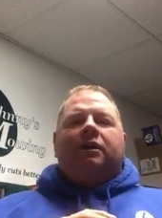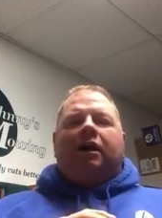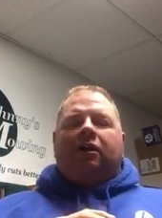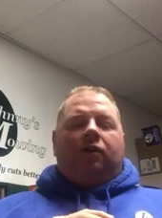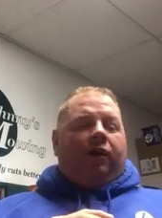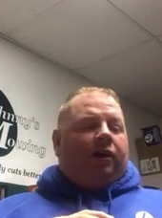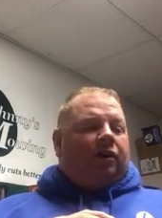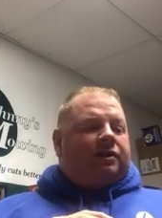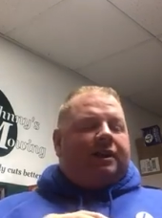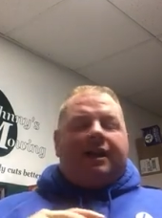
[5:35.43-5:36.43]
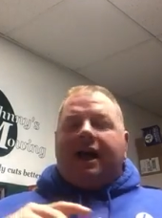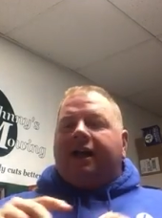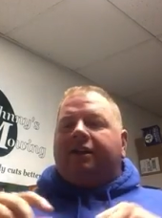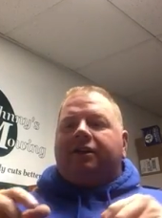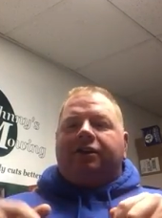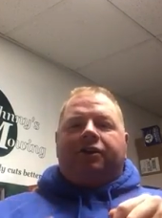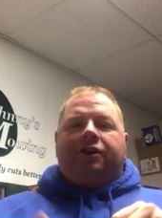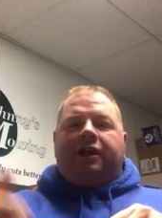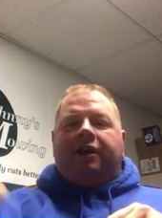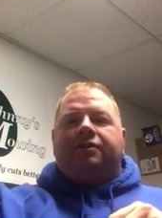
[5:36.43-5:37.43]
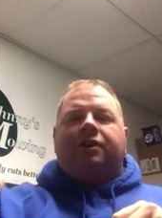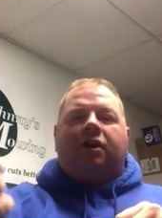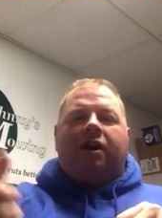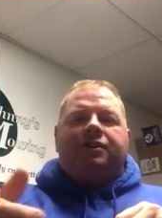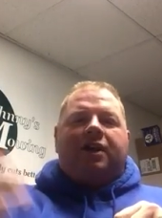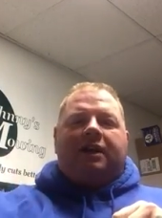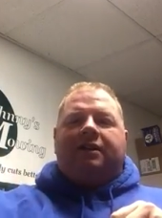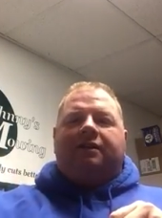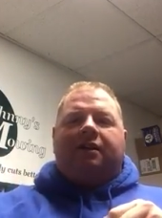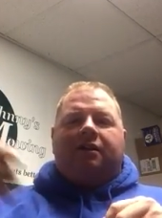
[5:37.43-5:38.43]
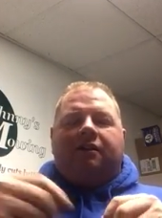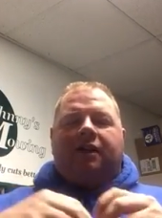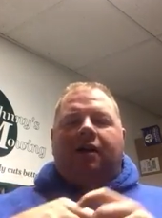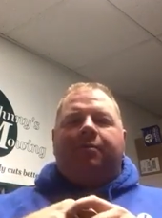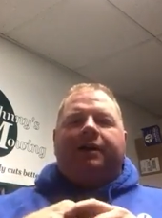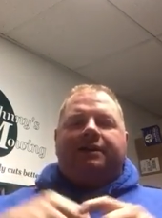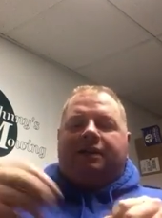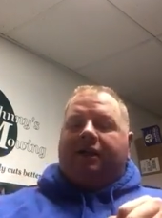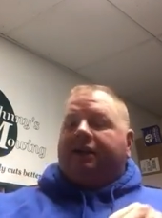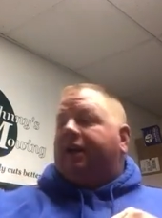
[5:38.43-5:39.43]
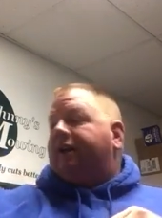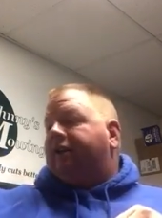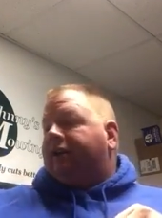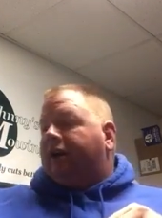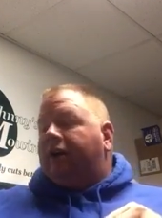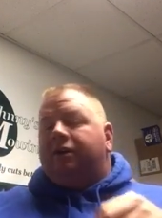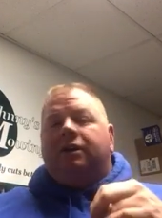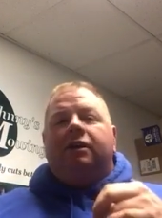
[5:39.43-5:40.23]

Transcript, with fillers: A lawyer looks at that. here's the contract that the, the company signed. Yeah, here you go